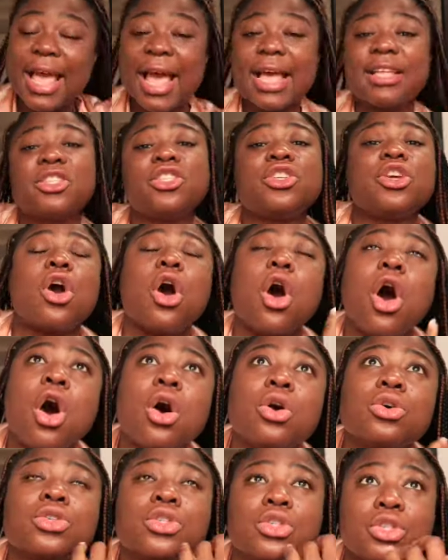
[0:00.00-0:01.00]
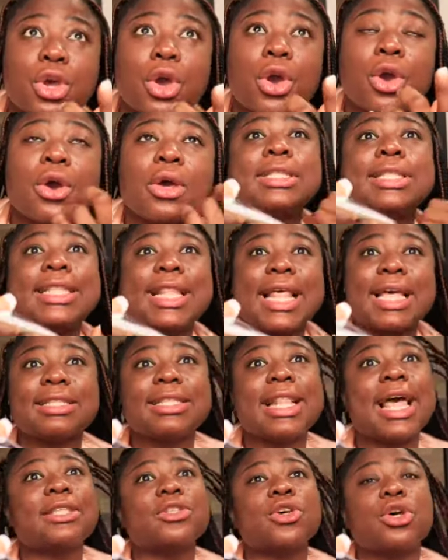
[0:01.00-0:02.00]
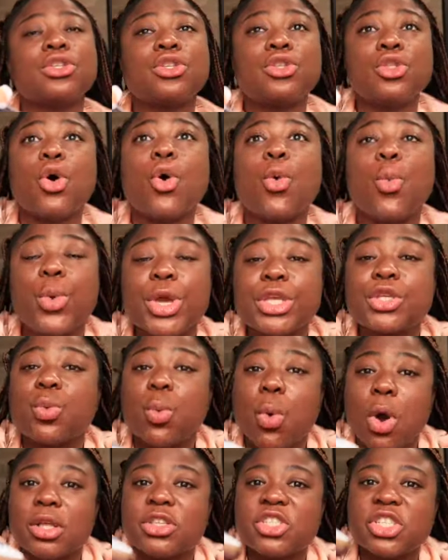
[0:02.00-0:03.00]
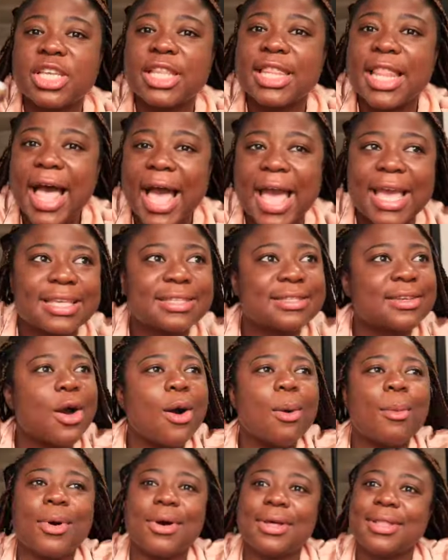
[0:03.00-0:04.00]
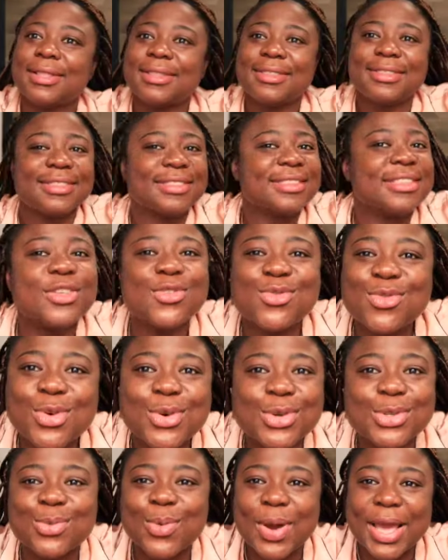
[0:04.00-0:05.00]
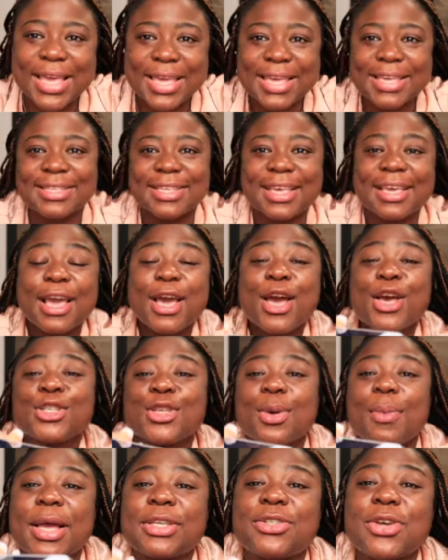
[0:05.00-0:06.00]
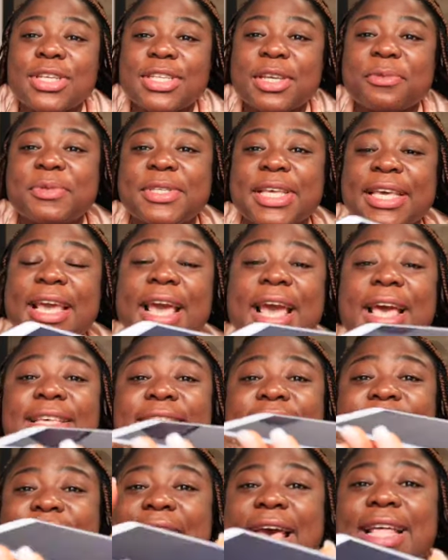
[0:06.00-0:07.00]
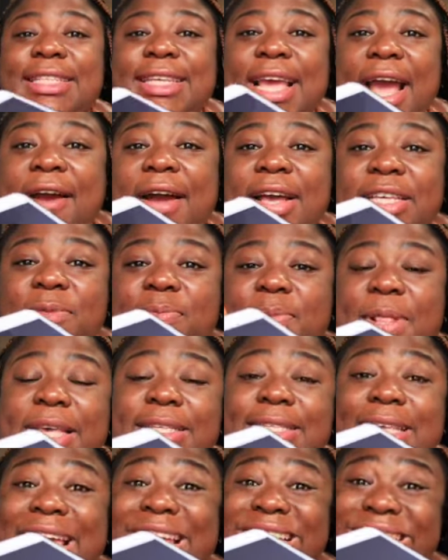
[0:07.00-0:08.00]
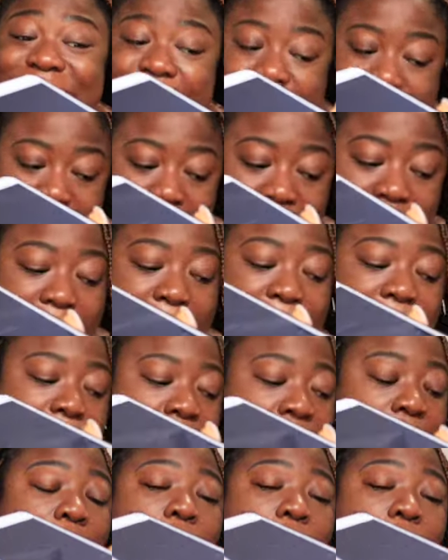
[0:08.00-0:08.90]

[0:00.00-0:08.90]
then she also let us know which one she likes. Come on. the rules were easy. So Metro Gypsy, send Khara's Place a DM